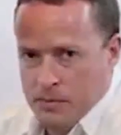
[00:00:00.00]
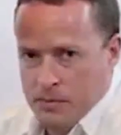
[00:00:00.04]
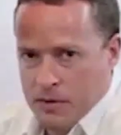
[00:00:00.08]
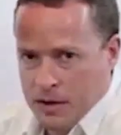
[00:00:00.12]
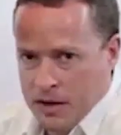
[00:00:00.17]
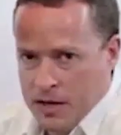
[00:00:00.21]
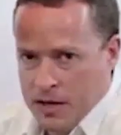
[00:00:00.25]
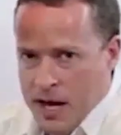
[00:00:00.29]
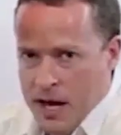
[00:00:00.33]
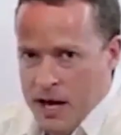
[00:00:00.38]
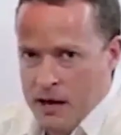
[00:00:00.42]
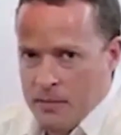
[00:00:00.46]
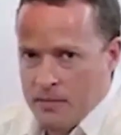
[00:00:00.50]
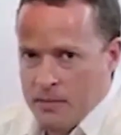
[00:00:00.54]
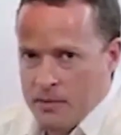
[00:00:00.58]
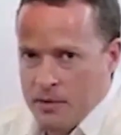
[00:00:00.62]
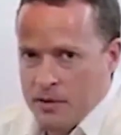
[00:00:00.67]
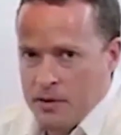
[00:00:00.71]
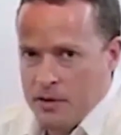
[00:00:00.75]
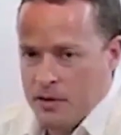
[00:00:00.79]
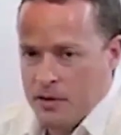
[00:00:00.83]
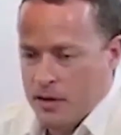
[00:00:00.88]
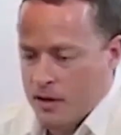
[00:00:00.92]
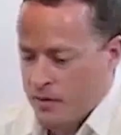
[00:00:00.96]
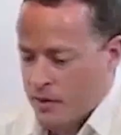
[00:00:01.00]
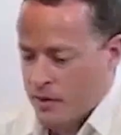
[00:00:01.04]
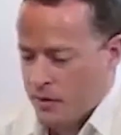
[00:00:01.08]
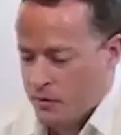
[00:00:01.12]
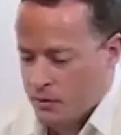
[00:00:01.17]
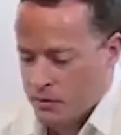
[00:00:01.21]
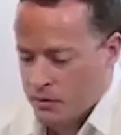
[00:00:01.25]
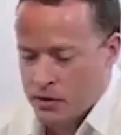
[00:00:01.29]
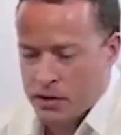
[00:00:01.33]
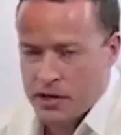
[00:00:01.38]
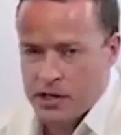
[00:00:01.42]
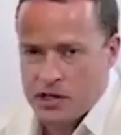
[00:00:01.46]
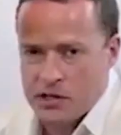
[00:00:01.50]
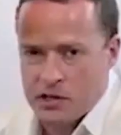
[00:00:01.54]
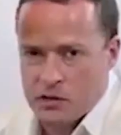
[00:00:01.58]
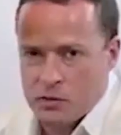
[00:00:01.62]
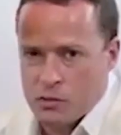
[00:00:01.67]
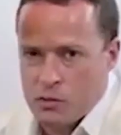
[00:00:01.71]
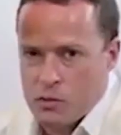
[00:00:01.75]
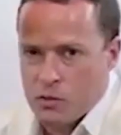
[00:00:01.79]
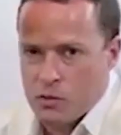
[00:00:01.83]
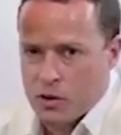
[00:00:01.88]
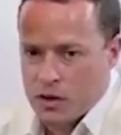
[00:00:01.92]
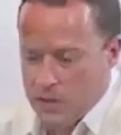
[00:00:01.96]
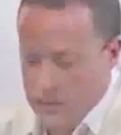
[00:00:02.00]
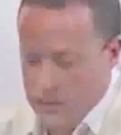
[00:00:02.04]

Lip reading: cap, and then release the water.